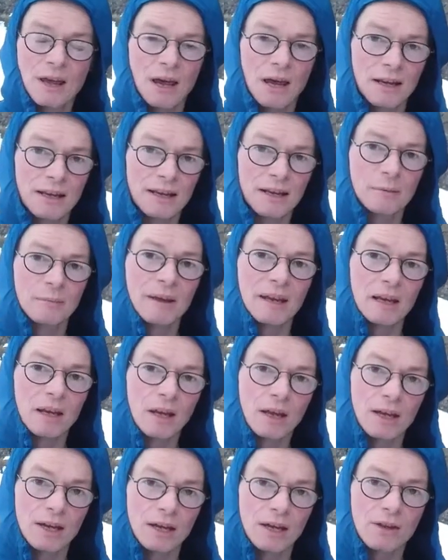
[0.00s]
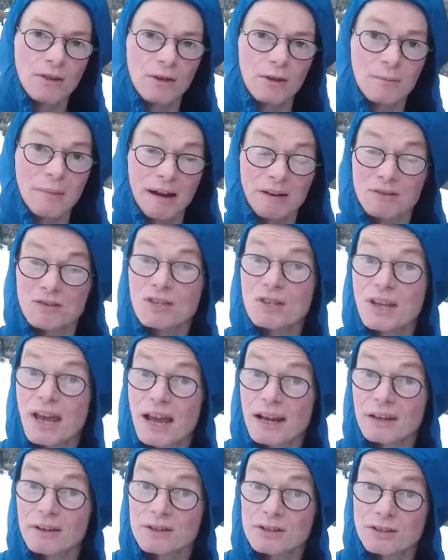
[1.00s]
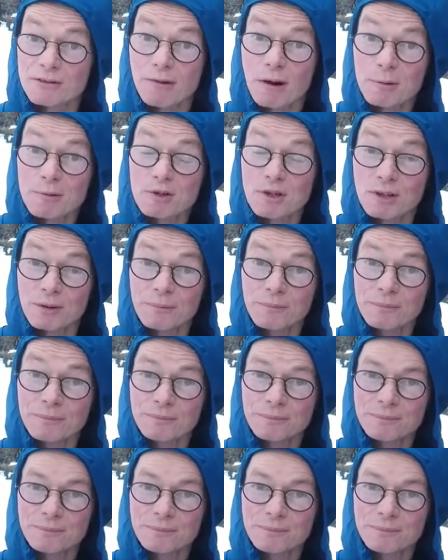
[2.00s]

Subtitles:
a little bit like the Mount St Helens eruption.